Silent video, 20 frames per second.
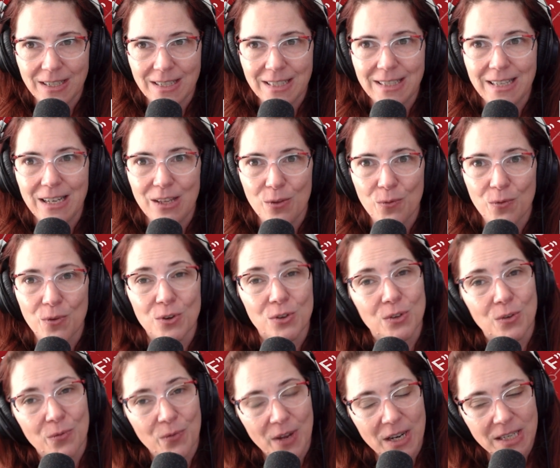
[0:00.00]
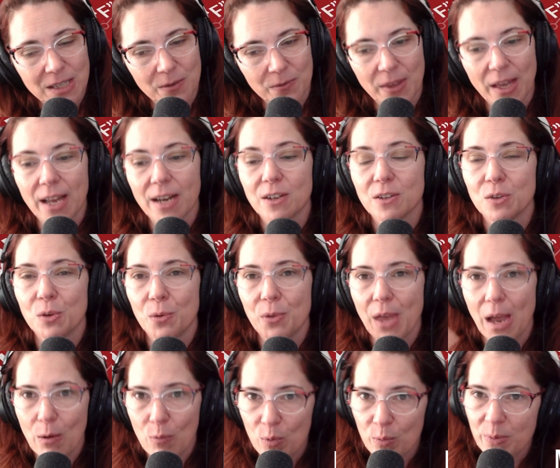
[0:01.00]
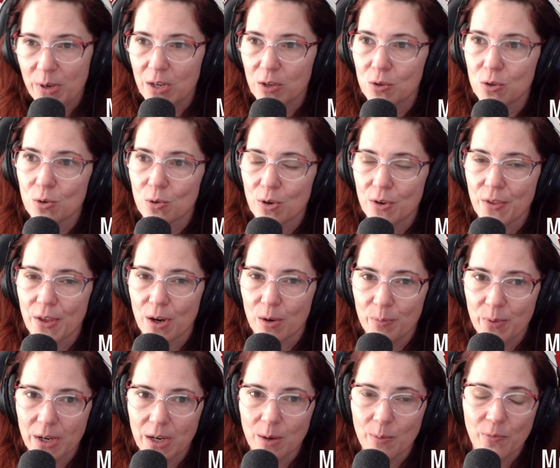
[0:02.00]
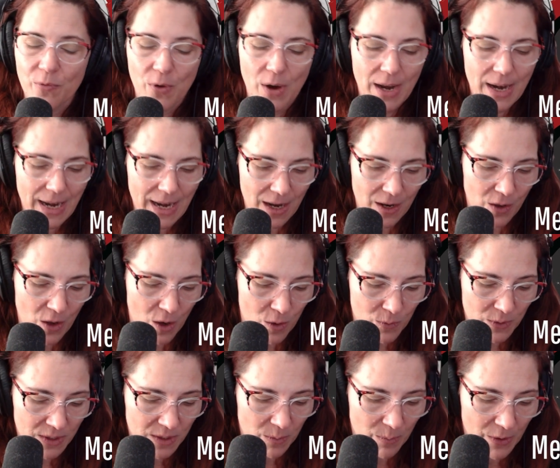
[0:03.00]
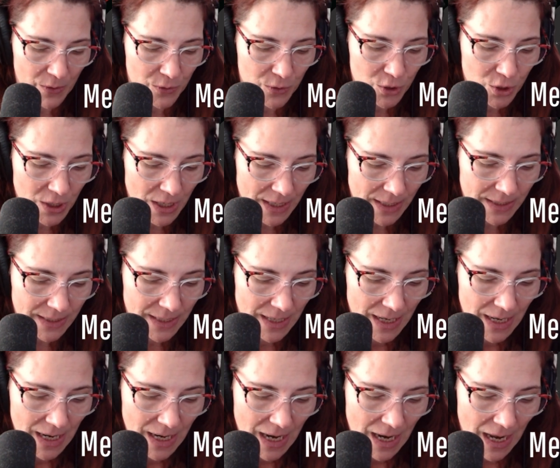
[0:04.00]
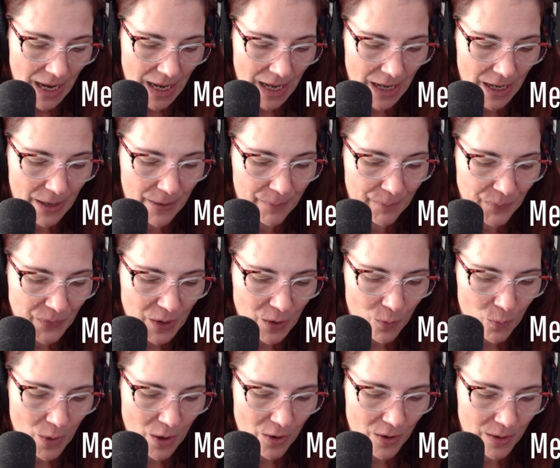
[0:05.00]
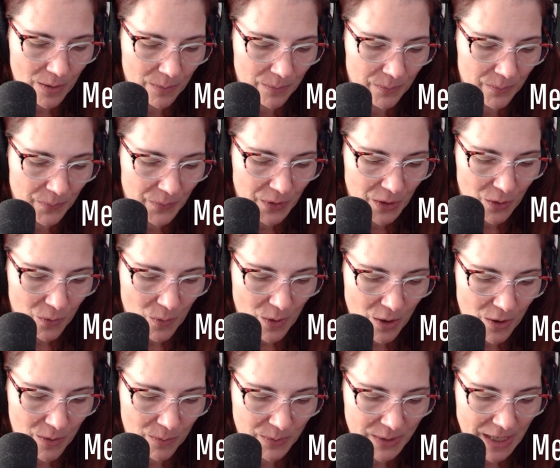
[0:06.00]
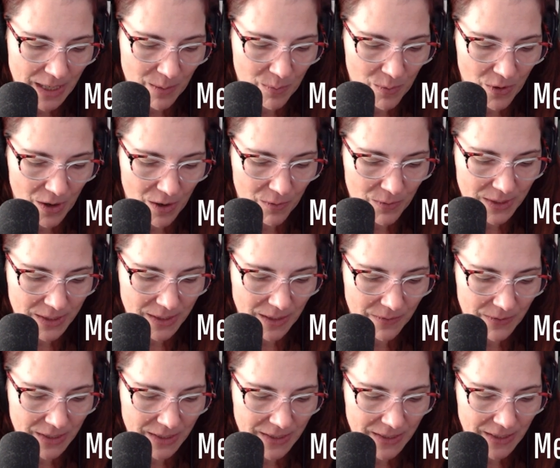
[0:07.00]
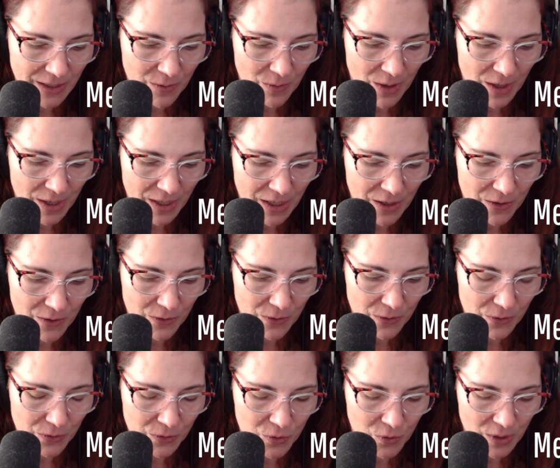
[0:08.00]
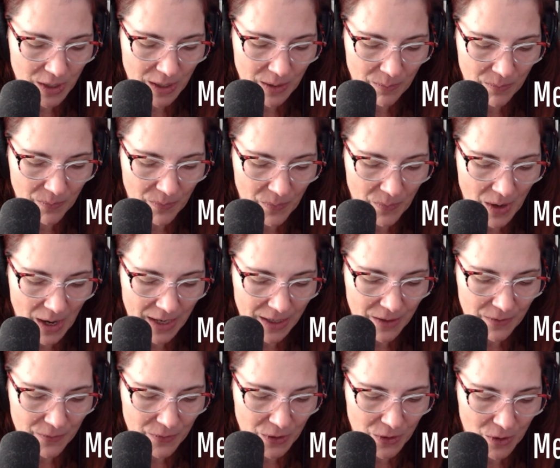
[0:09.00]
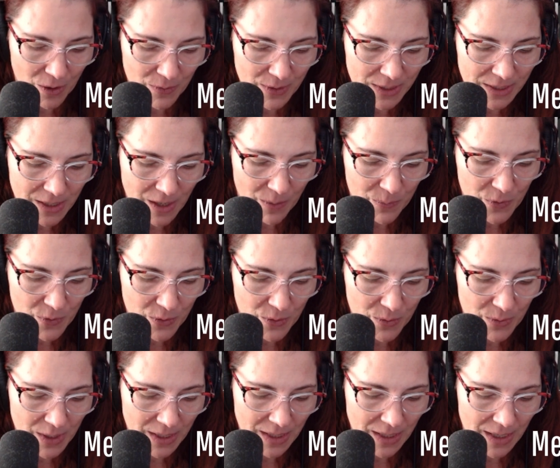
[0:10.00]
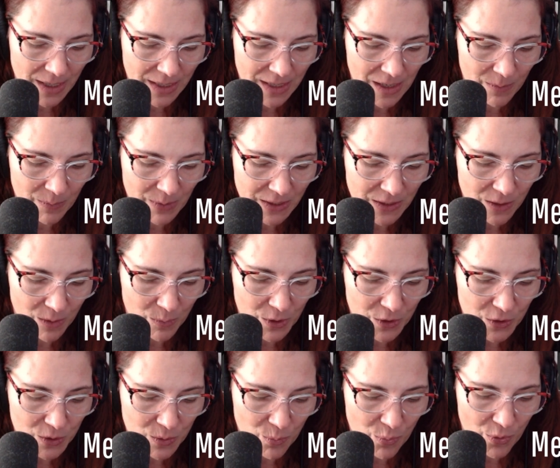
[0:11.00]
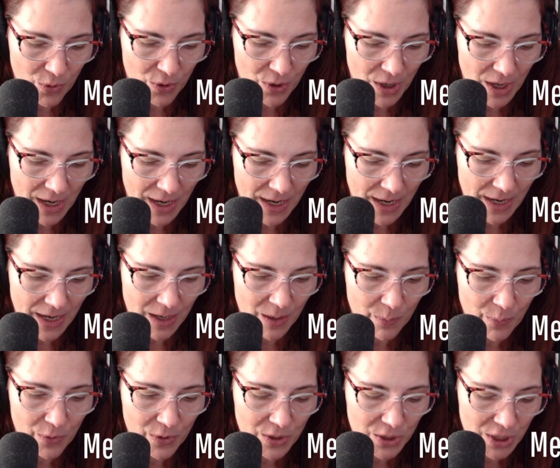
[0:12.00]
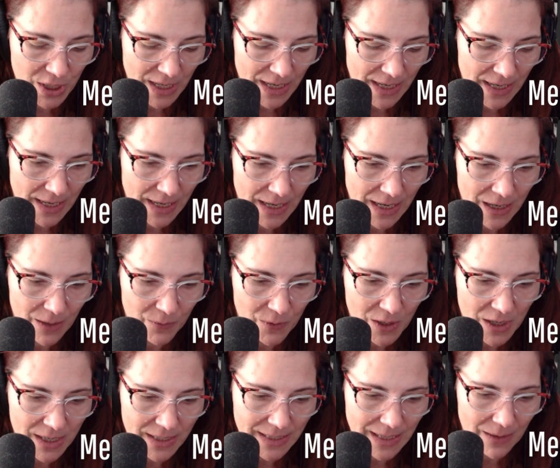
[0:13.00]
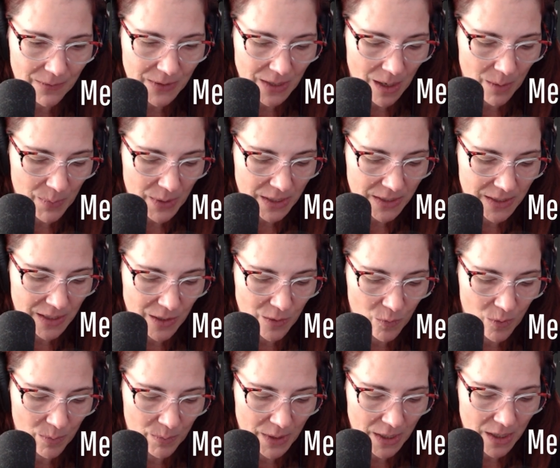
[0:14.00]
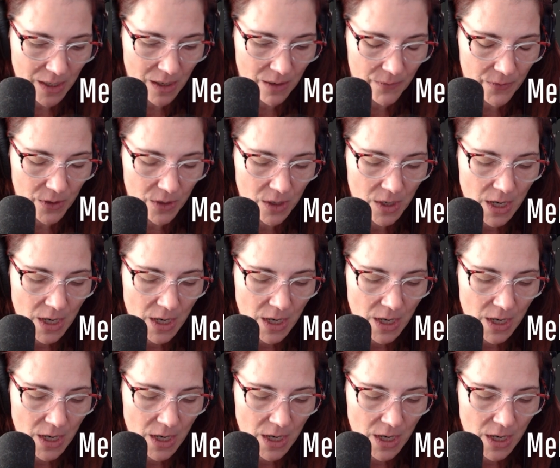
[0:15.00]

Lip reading: see the first effects of that. So that will be a story that I'll pick up Friday along with some other shit. You're welcome. You're welcome, Tabor. I always love to see you on here. Dream, I love you. You always come through and give me so much support. I appreciate it. And if you guys have topics that you want me to cover,